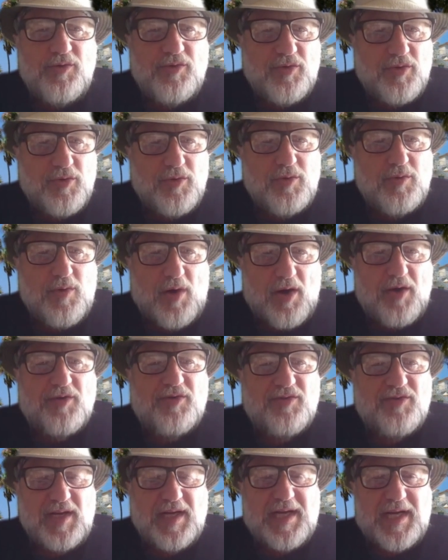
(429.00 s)
who are
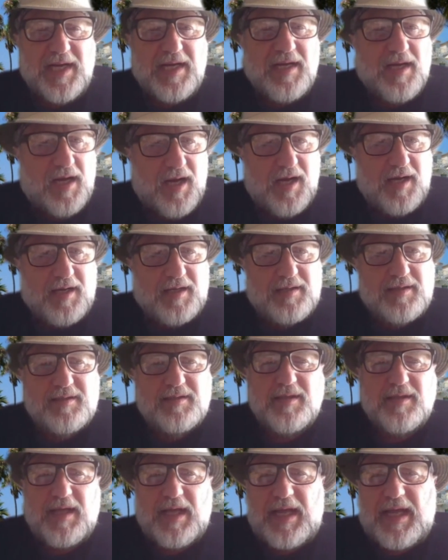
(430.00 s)
seeking God,
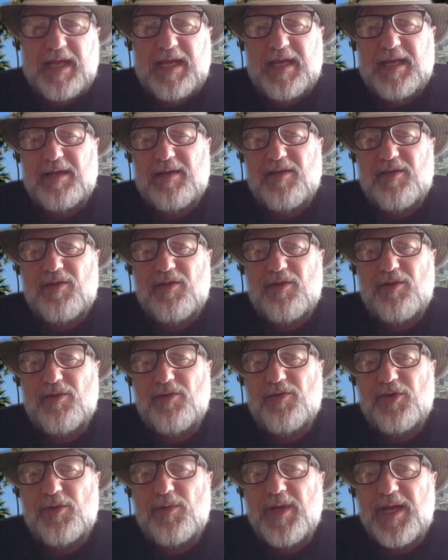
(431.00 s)
and they're
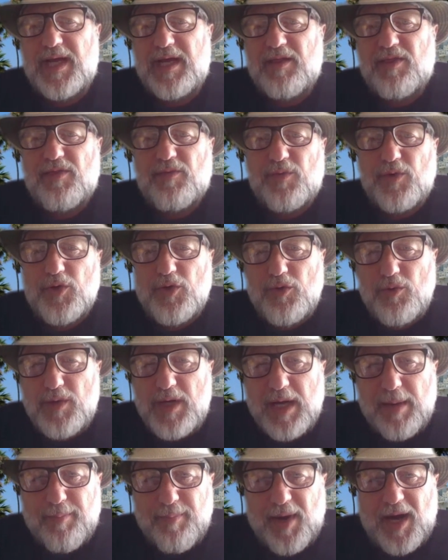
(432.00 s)
doing it through
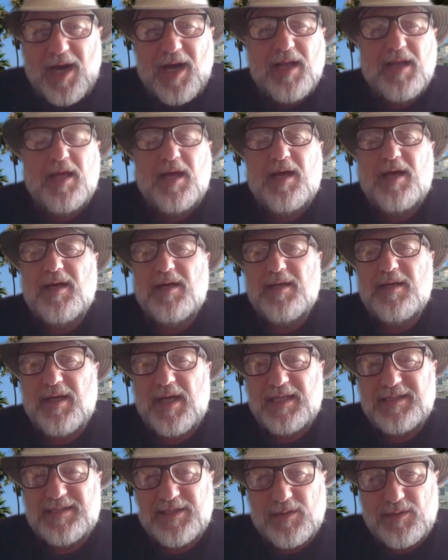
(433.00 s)
Kabbalah,
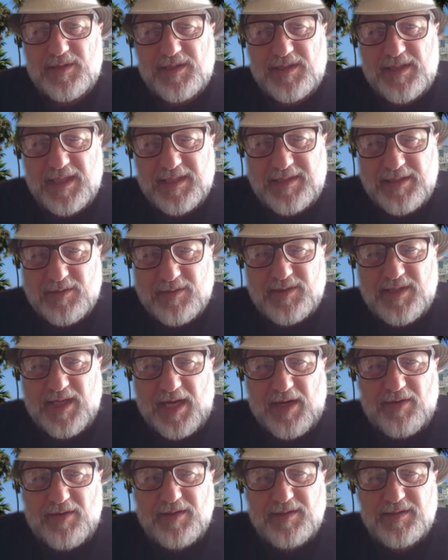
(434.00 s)

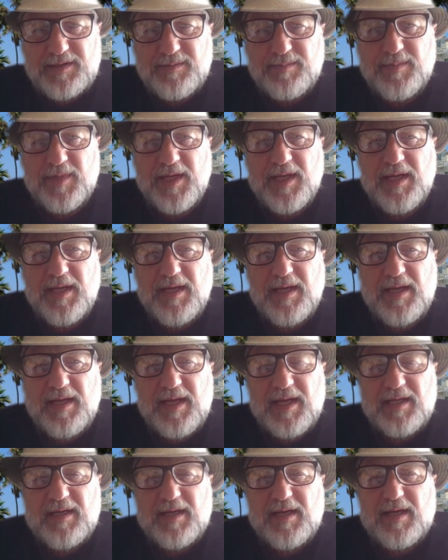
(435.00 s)
esotericism,
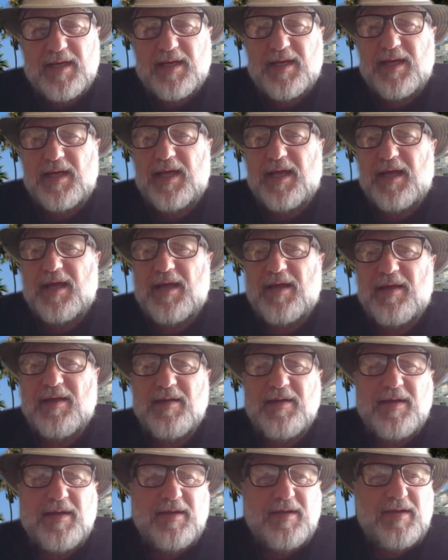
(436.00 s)
and
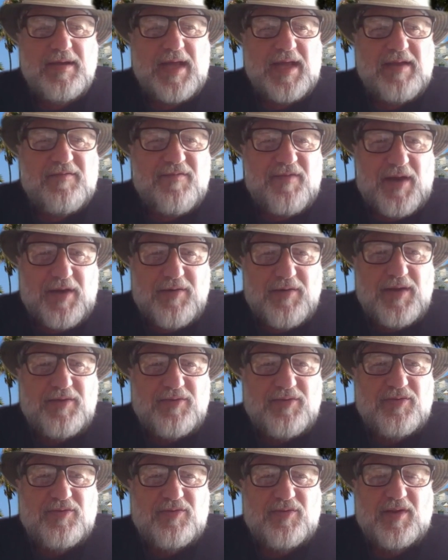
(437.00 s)

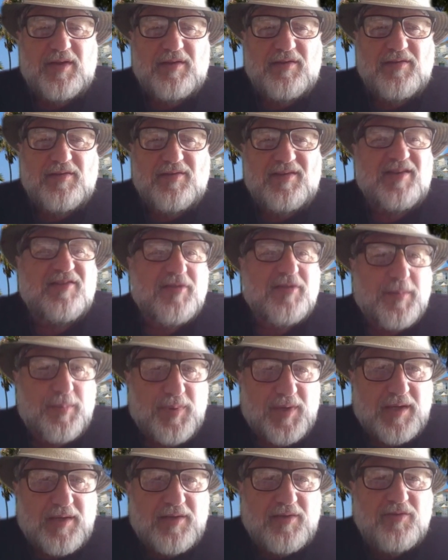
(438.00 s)
various
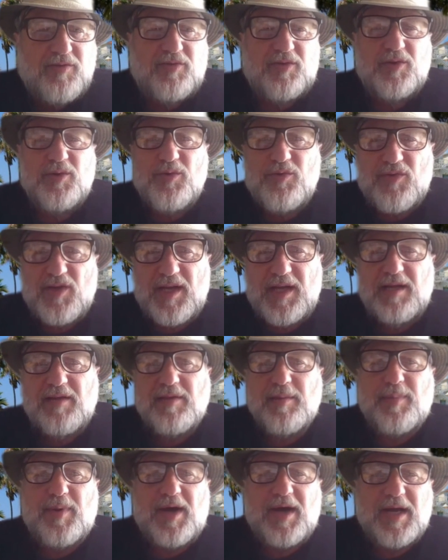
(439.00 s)
disciplines using
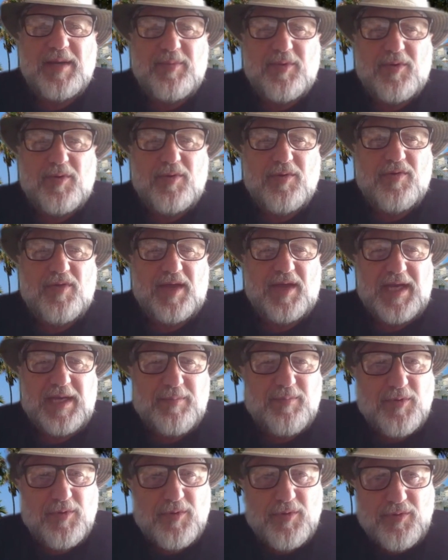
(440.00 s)
the Bible, the
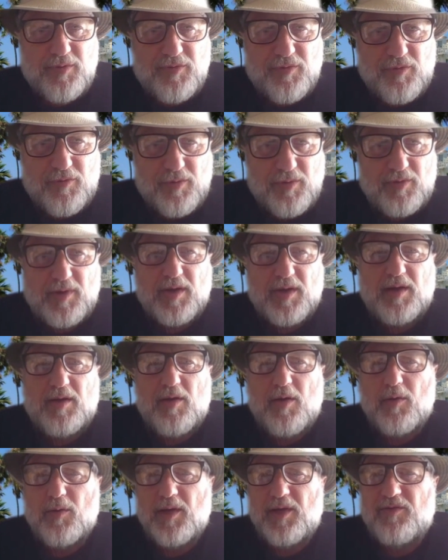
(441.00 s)
Hebrew
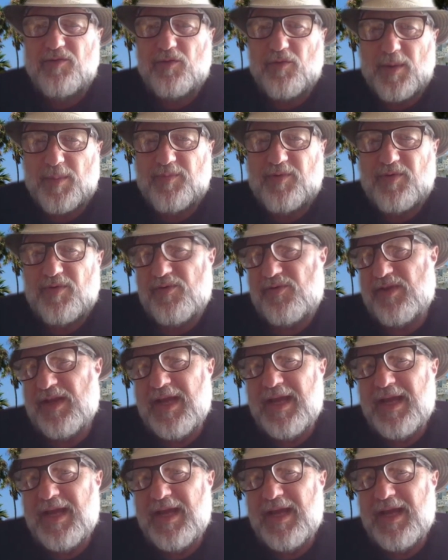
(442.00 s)
Holy Scriptures.